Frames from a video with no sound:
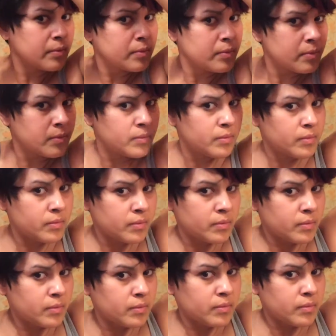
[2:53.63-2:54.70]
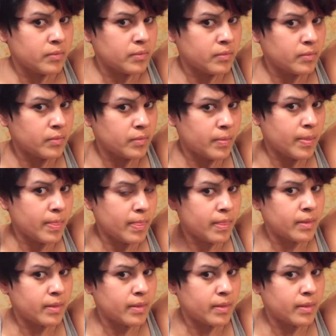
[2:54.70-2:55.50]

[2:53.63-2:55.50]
(silence)